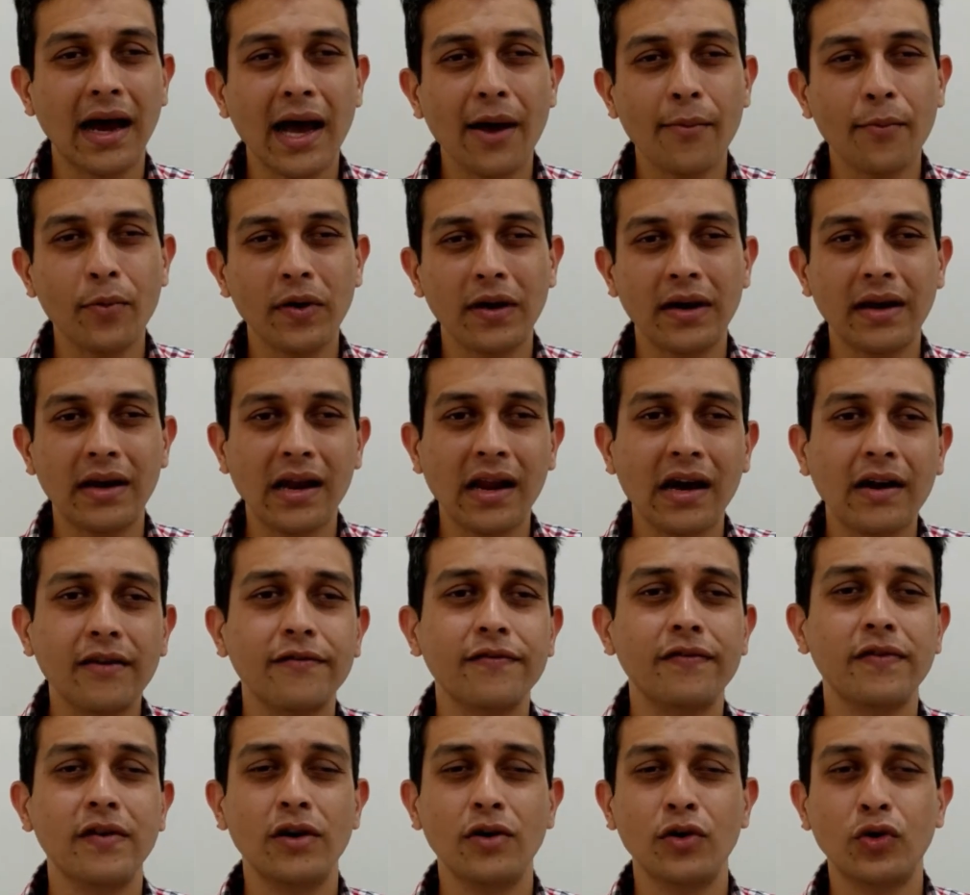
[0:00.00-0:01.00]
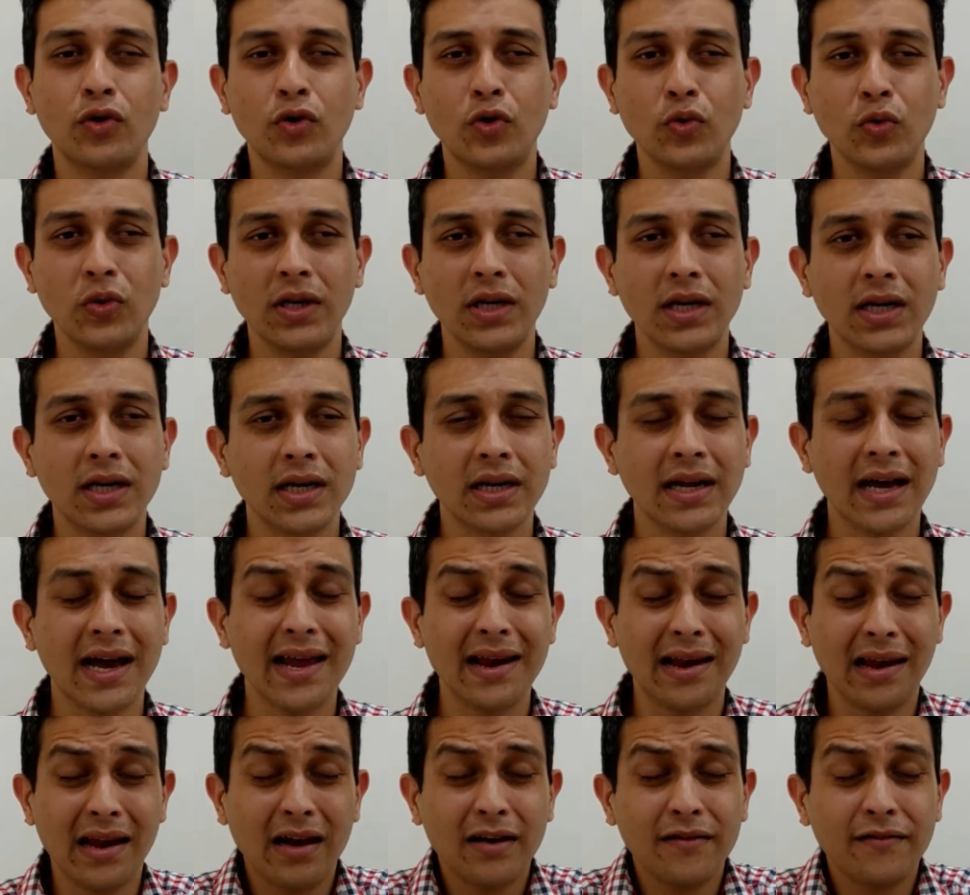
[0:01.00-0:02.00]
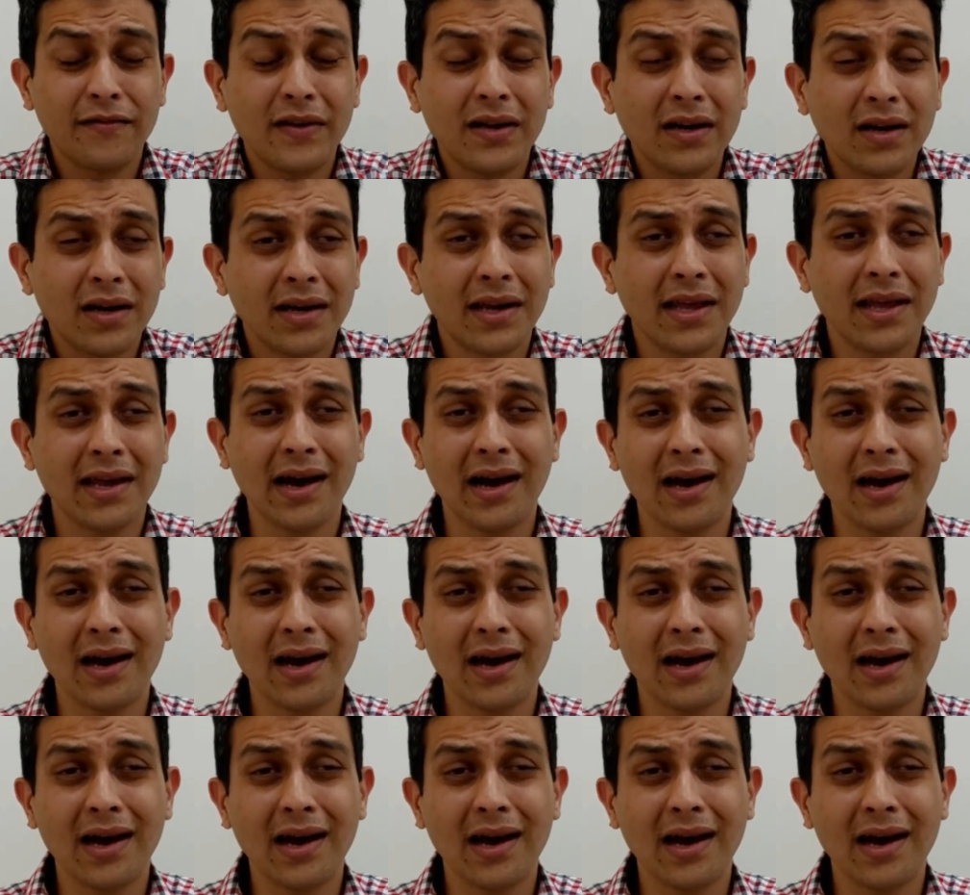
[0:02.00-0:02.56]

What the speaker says: I would love to learn. I love learning.